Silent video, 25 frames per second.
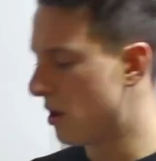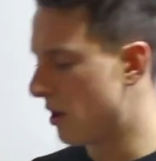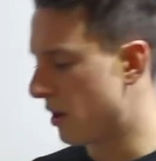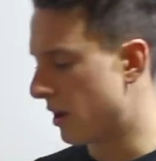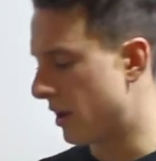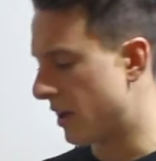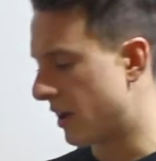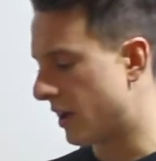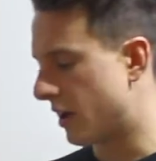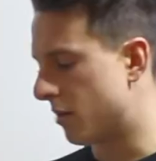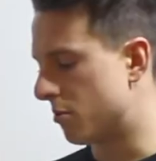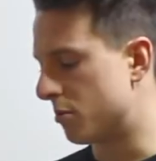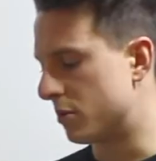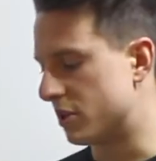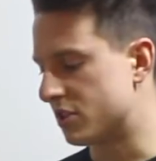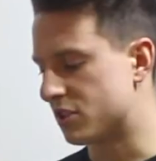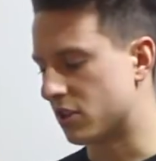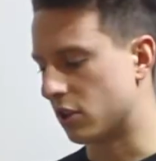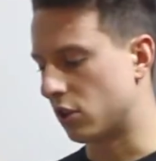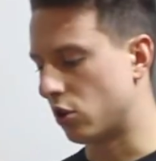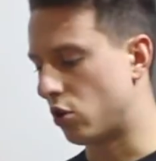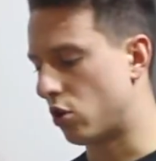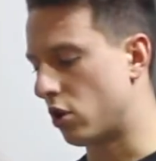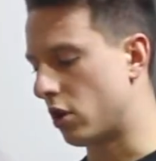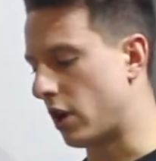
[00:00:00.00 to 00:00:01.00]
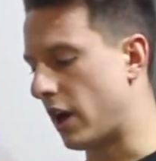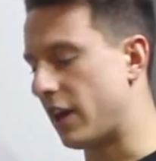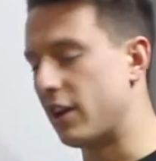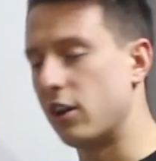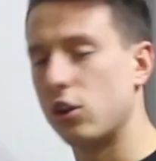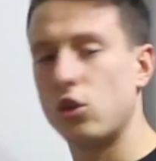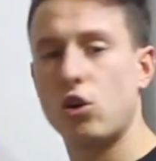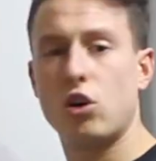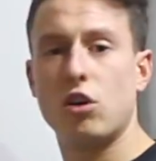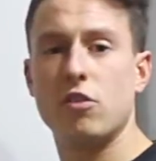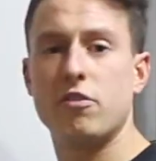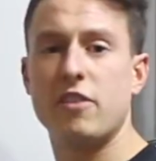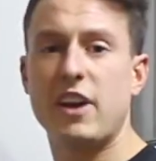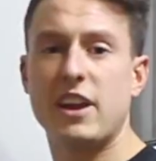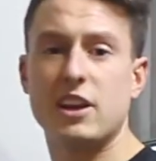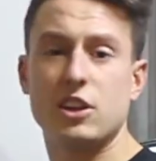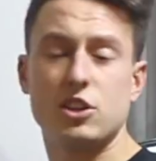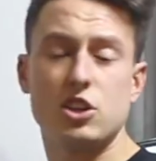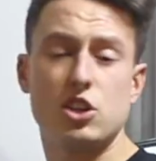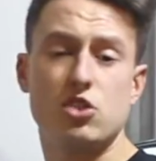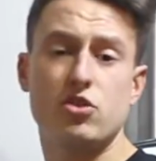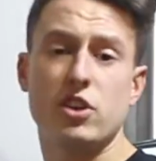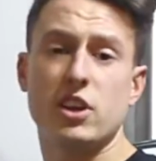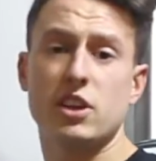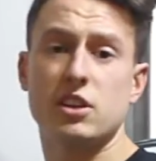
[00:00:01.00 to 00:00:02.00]
It's in a lot of
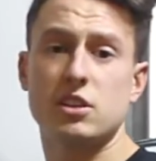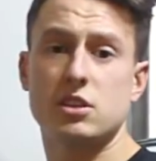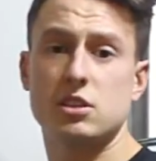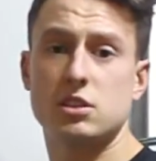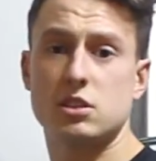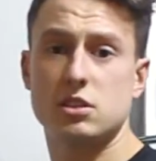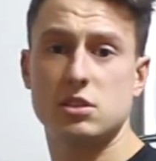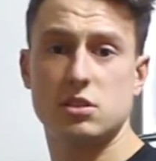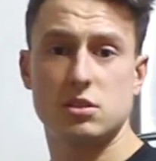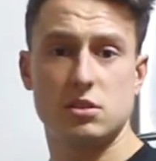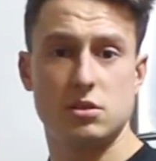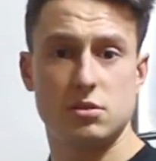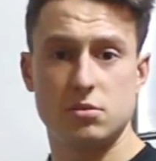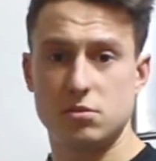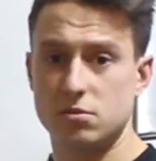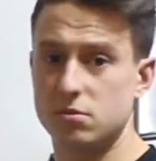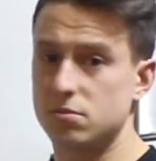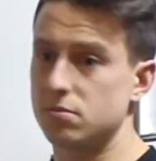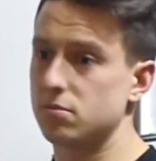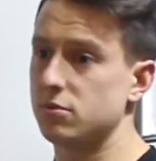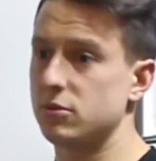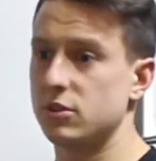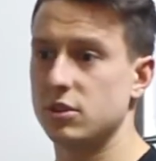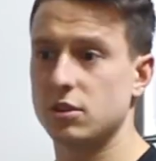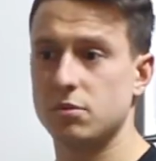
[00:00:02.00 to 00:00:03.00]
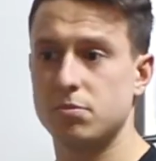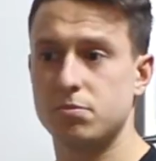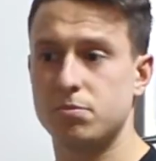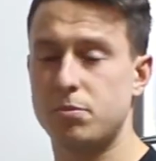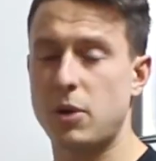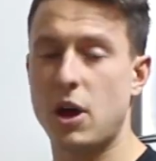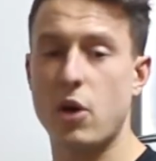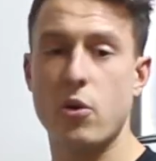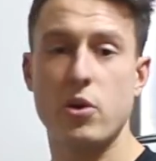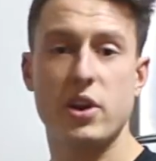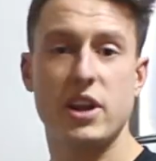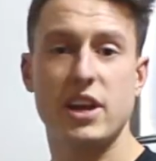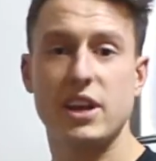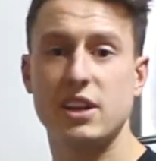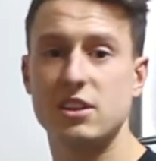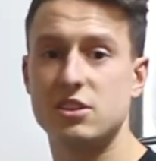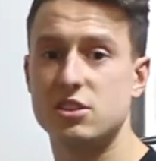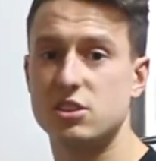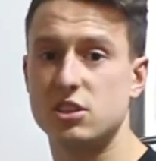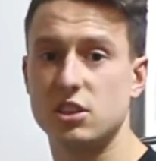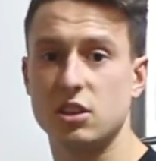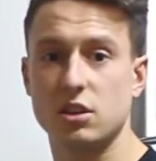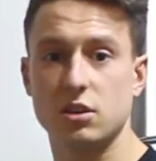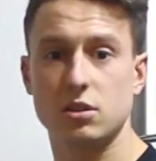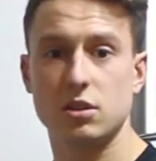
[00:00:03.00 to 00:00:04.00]
energy drinks, your
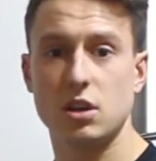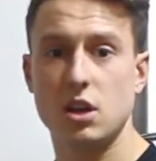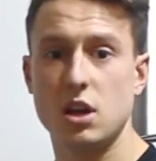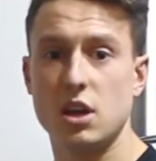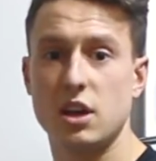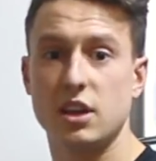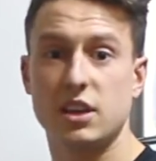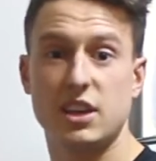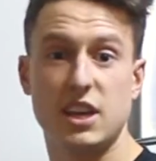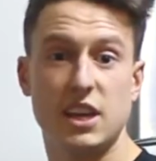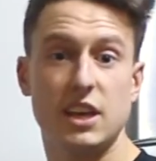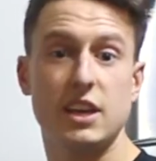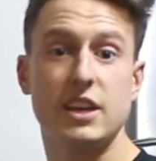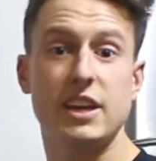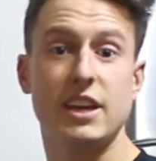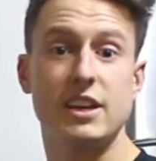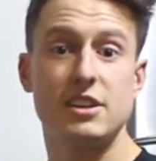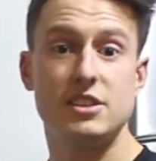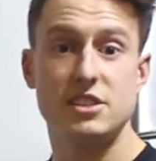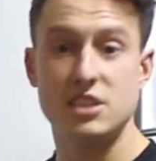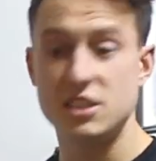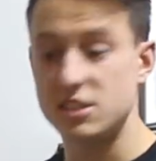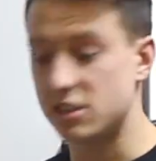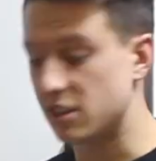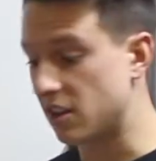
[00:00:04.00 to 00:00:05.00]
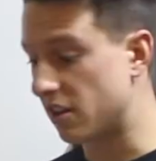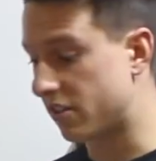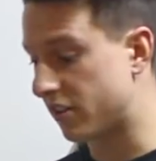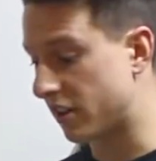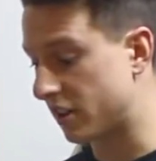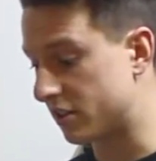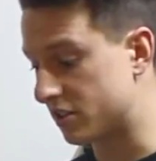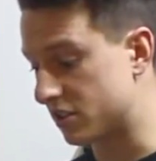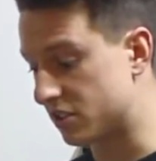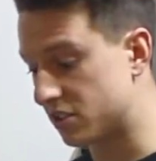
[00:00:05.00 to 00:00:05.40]
Powerades, your Gatorades, these kind of things.